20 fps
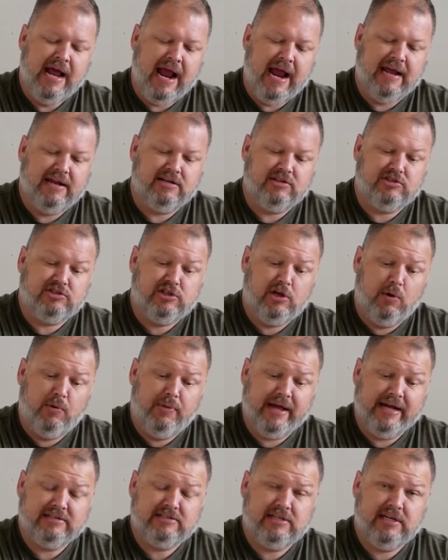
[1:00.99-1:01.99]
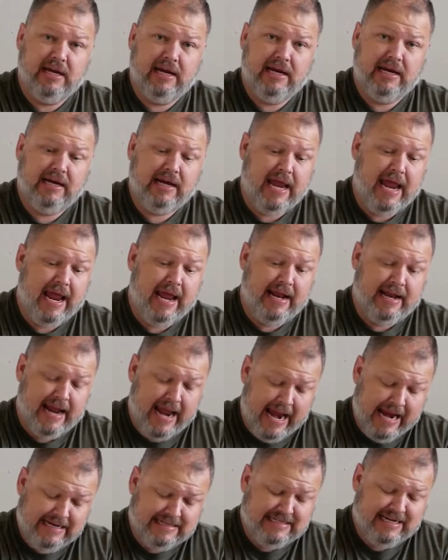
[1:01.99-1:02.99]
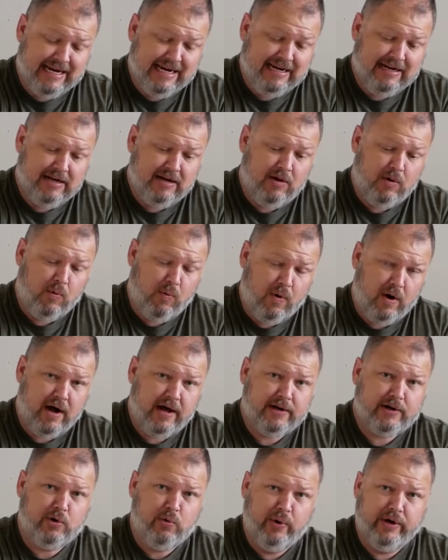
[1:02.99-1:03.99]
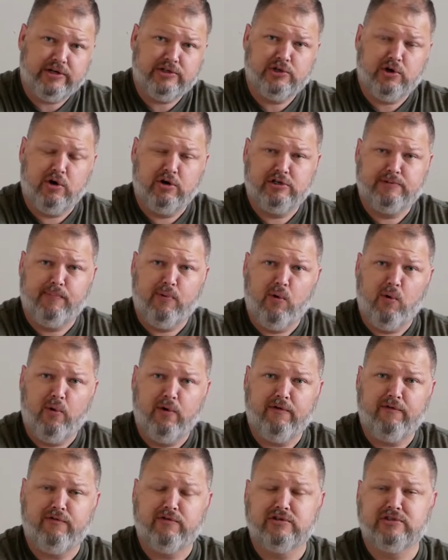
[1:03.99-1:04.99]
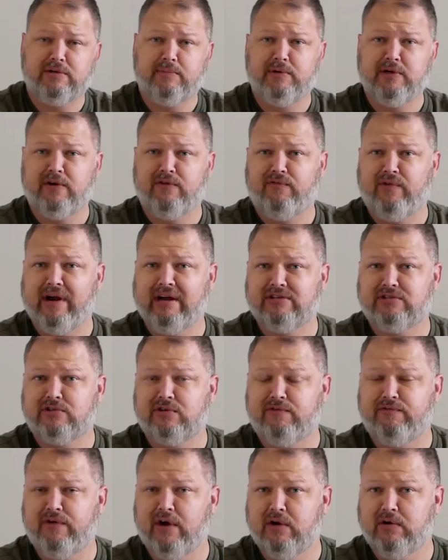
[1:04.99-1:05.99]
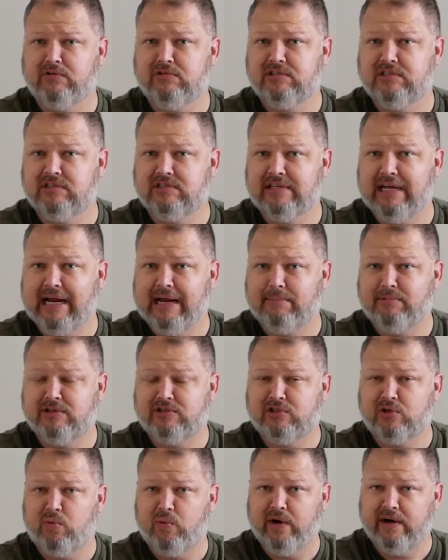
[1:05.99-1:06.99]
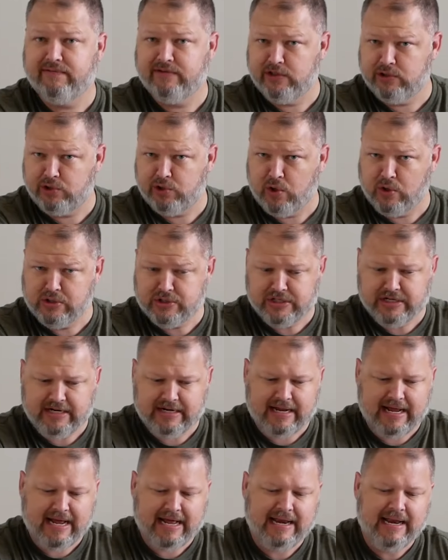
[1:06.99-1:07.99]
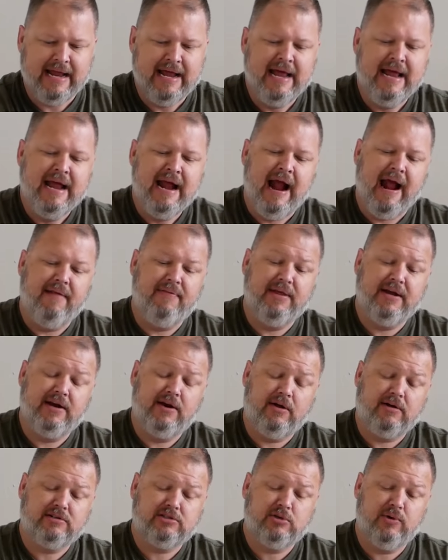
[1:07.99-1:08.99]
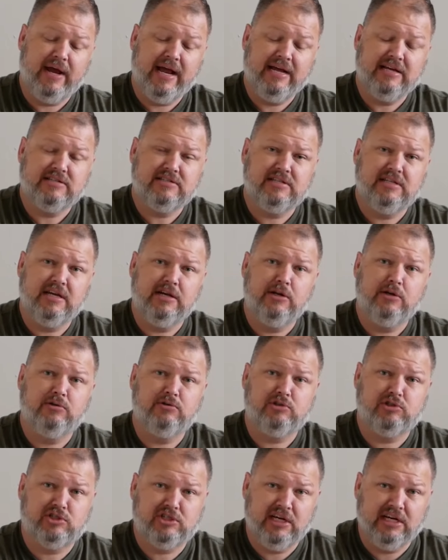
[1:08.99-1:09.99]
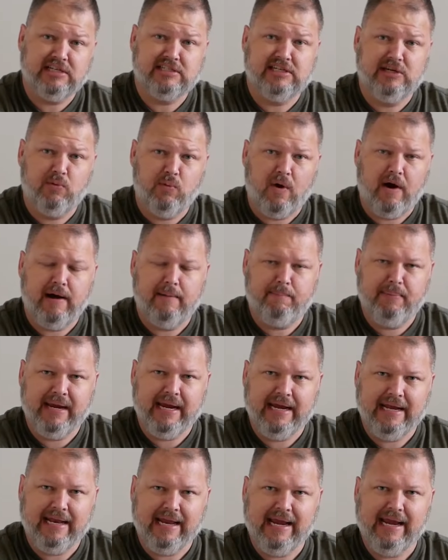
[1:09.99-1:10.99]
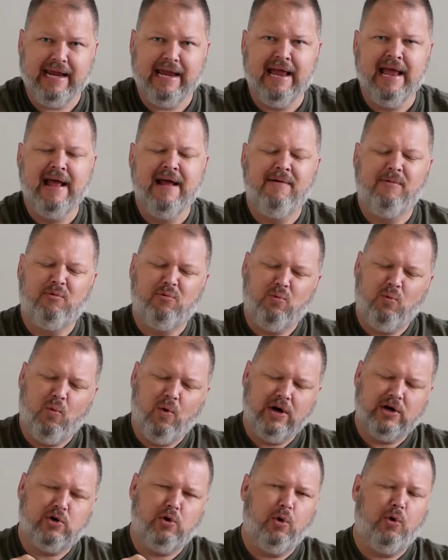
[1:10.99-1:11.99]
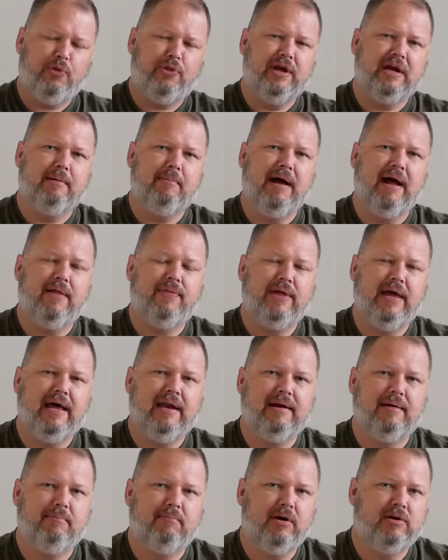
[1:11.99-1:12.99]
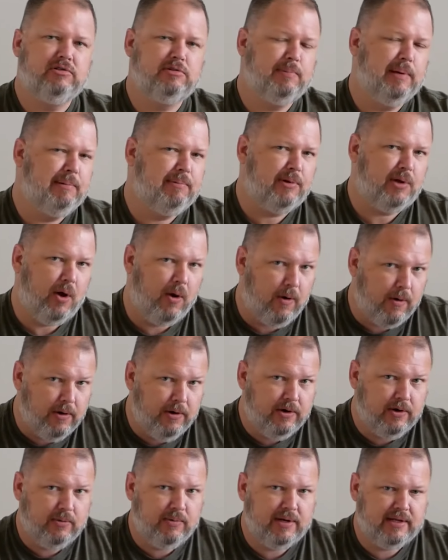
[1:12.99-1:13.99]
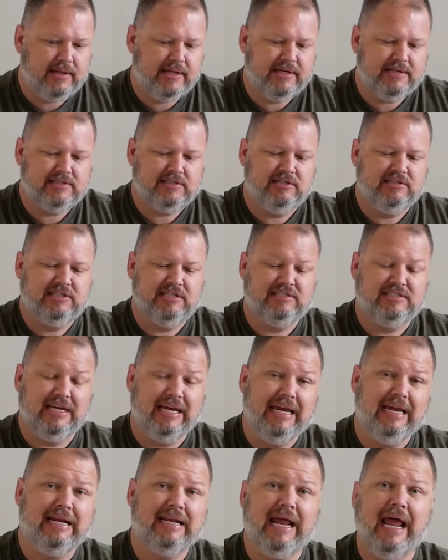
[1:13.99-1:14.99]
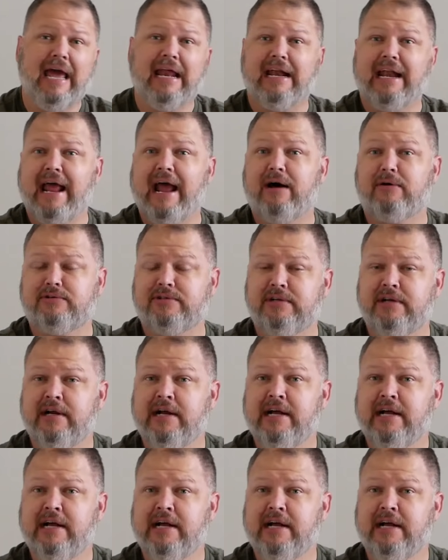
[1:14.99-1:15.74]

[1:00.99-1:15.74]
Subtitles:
and so that's an 18-watt quick charge port for some of your faster phones and tablets or whatever you're charging at night. And then it also has the new 60-watt PD. One cool thing about that, and most people aren't doing this, is it's an in and an out.